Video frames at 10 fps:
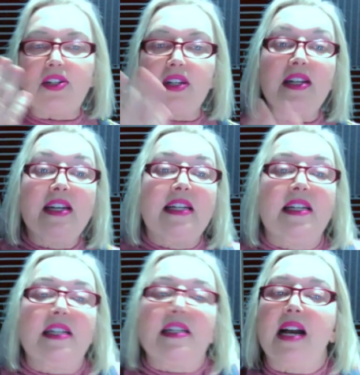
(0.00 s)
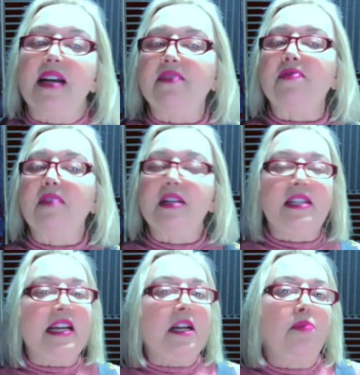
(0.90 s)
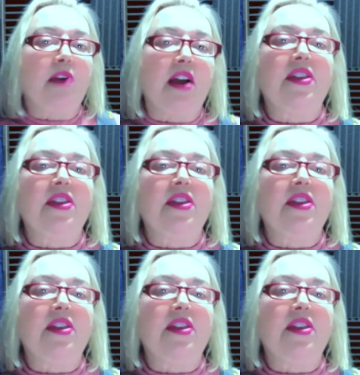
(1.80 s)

to kind of take a breath